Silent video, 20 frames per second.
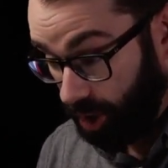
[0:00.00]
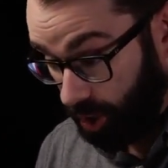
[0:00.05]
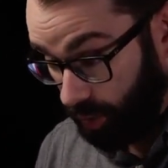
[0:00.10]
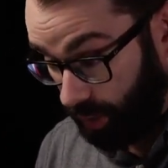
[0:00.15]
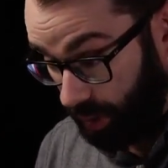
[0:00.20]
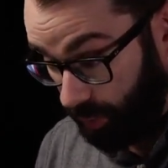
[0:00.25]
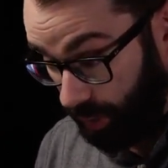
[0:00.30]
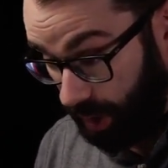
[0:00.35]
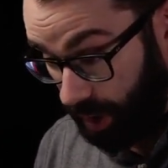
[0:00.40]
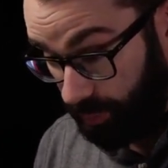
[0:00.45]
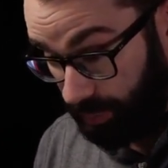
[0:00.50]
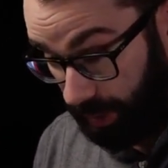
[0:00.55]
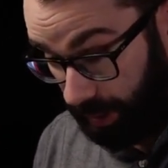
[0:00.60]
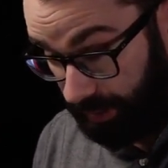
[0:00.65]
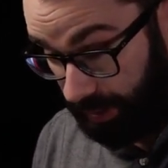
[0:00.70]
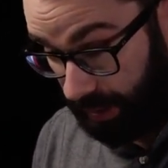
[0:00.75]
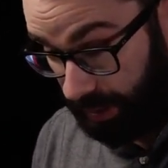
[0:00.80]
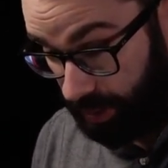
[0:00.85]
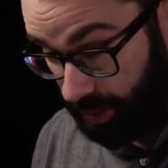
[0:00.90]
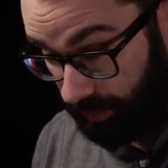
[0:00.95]
where we are
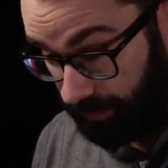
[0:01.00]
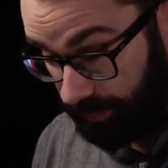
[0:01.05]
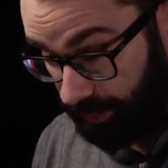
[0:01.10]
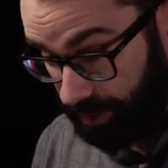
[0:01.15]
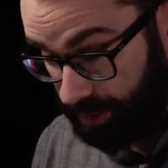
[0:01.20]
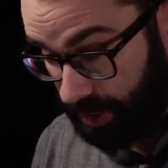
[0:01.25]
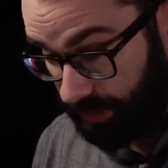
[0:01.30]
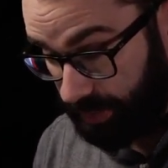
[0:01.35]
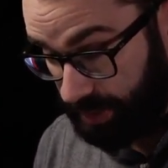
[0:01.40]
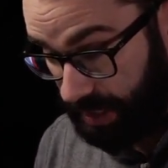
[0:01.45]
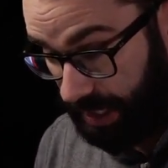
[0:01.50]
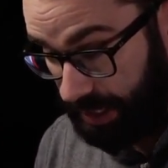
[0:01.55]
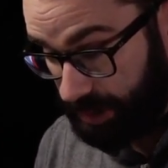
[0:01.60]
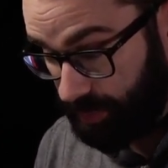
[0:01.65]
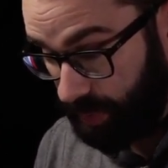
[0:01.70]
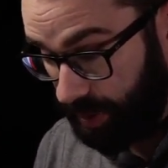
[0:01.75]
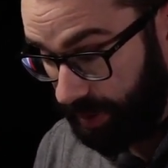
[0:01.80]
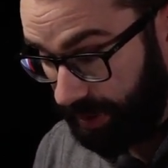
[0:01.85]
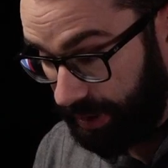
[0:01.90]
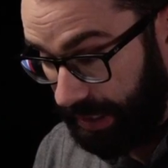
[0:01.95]
building a new full-service
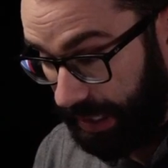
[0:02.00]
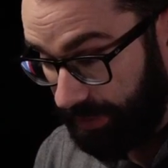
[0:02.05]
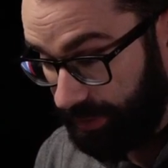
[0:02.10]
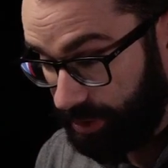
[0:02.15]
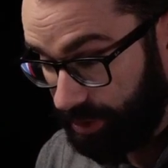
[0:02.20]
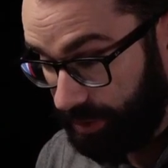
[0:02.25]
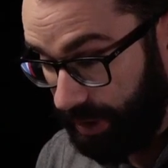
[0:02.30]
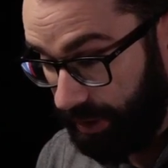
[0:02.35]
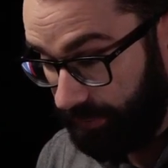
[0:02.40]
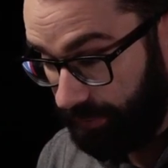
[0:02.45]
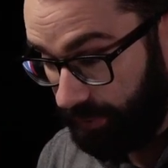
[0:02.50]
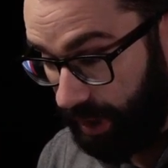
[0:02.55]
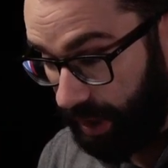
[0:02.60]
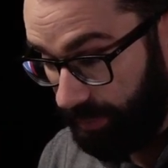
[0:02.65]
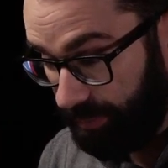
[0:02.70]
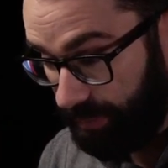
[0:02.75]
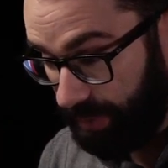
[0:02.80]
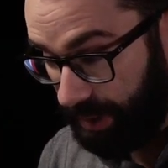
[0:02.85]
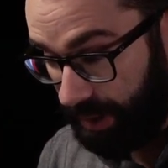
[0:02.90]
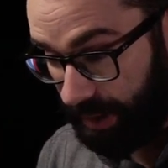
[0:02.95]
hospital and down the street
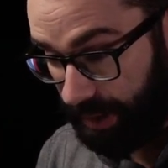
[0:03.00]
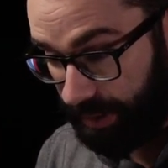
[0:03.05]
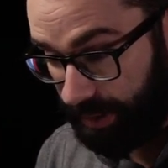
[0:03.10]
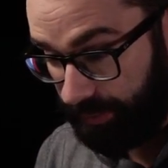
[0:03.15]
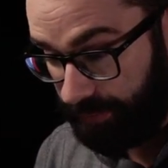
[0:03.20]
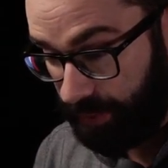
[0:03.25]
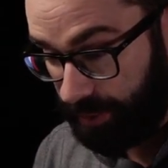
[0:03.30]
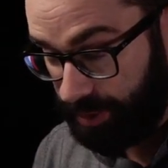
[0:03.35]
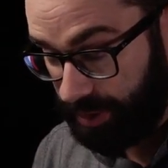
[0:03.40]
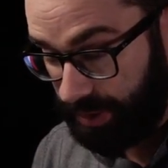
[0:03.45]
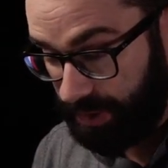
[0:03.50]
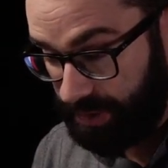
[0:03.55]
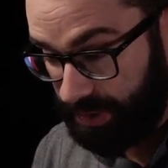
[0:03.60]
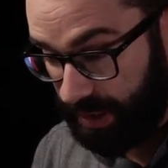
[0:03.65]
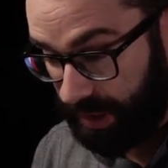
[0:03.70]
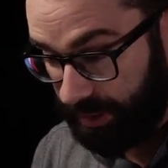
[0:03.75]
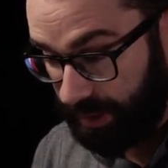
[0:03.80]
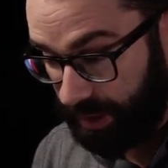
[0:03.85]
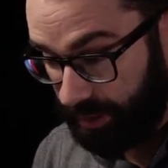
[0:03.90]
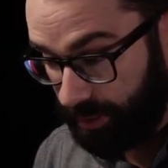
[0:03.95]
from the future D.C.
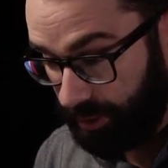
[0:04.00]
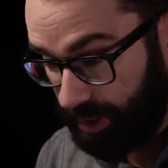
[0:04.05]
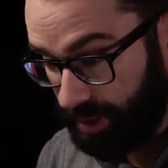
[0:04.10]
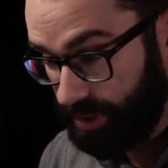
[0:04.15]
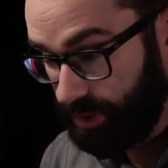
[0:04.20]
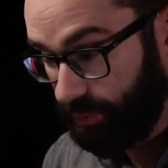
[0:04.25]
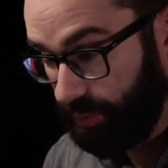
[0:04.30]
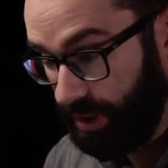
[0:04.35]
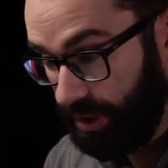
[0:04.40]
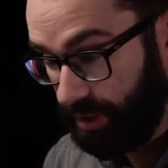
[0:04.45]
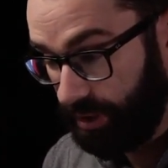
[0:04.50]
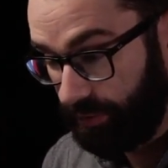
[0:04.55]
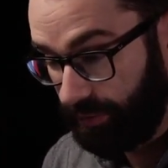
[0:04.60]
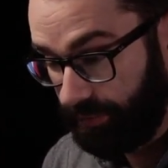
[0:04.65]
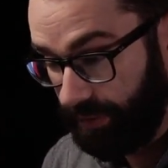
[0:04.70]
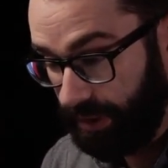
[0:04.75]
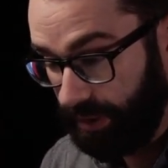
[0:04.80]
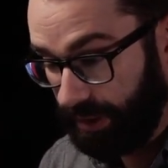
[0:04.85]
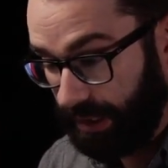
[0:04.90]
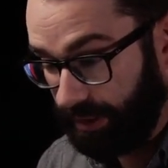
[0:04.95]
Health Headquarters, we could
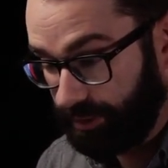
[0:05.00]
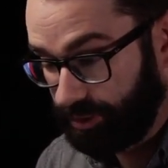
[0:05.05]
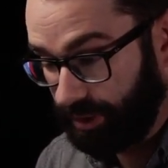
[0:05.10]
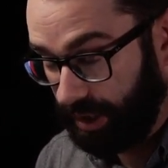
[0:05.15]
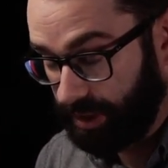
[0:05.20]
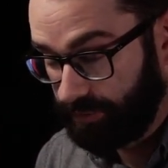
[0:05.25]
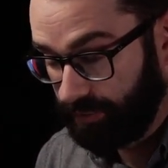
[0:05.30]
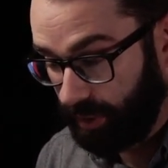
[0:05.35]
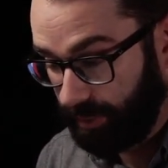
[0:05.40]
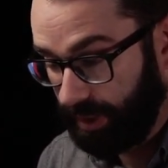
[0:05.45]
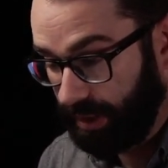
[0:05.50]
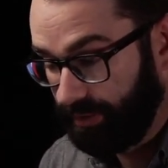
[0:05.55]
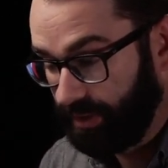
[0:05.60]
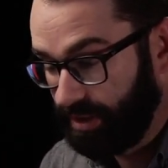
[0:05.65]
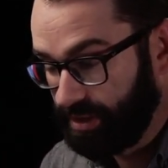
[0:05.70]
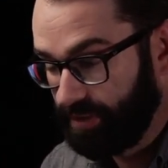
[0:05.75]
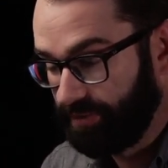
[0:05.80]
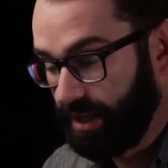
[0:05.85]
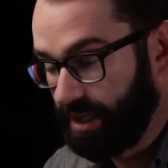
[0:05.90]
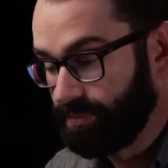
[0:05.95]
feel how transformative
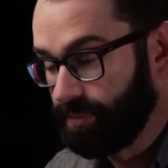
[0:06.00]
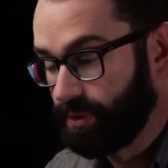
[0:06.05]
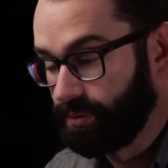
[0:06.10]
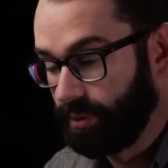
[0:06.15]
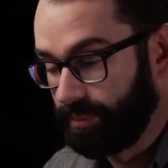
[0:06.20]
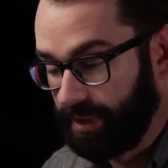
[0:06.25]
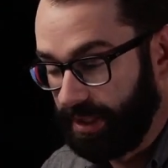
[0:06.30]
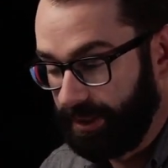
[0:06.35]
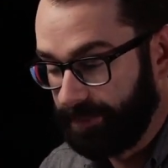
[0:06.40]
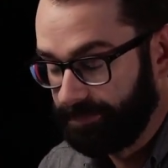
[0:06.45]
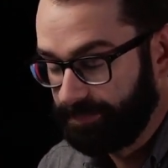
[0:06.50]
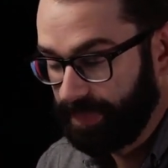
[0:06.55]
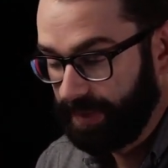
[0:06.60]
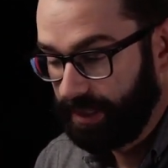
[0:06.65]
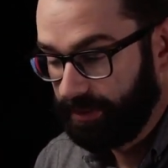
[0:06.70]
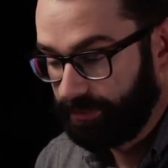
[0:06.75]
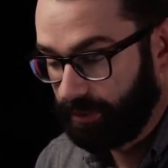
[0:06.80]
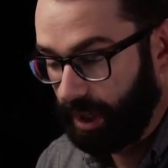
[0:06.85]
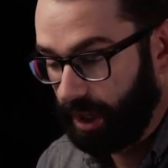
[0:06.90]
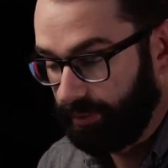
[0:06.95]
these investments will be
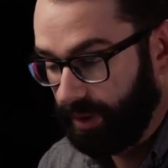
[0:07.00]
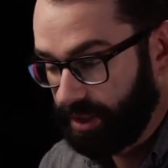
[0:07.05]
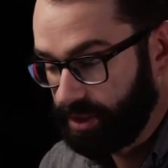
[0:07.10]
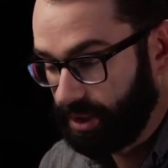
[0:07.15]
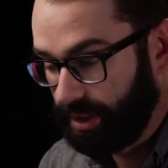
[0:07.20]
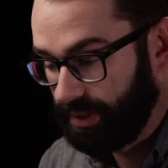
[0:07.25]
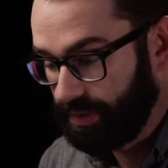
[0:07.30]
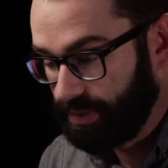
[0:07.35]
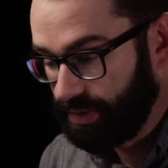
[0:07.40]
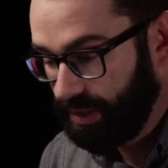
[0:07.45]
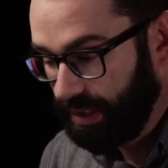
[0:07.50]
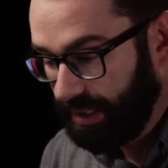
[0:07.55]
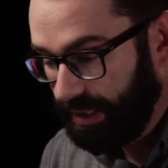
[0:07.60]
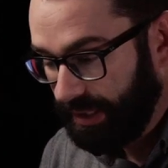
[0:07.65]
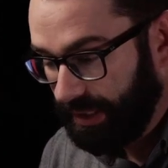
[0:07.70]
for our residents.